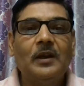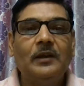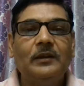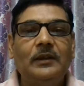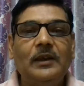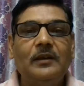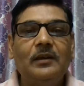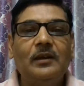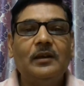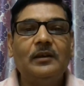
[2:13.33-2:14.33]
then
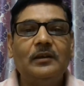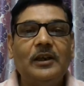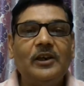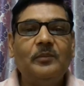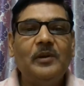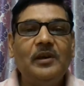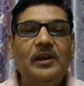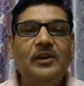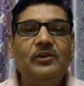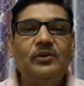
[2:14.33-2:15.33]
uh, that may
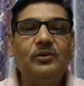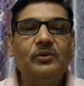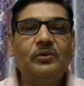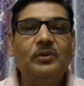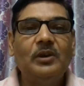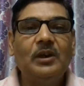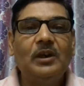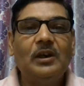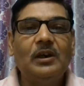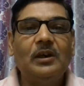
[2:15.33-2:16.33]
lead to,
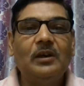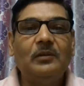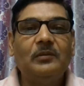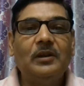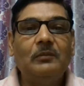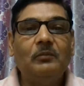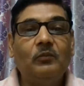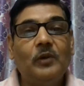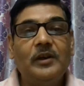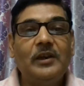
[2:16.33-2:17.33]
uh,
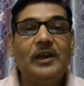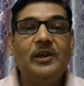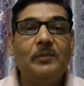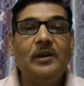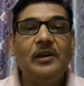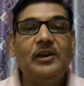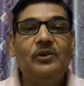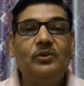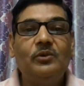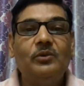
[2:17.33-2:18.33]
one day it may lead
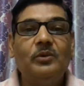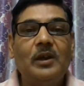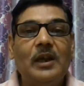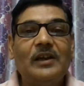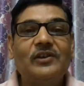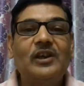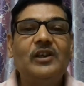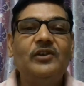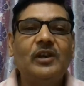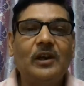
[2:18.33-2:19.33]
to
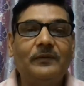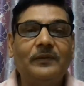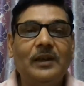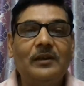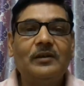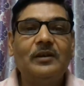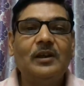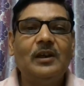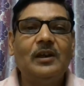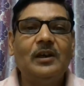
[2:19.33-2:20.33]
extinction of that
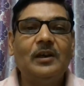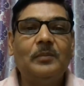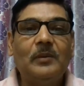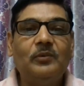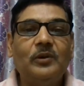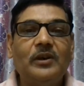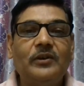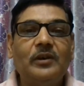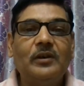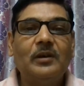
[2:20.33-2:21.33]
uh,
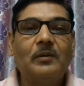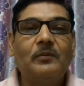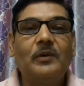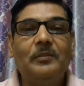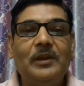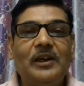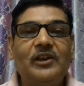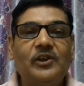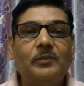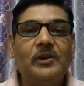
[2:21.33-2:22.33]
population from that
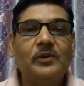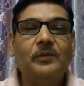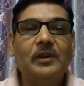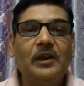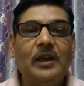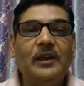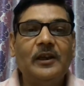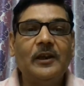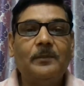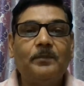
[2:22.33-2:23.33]
specific area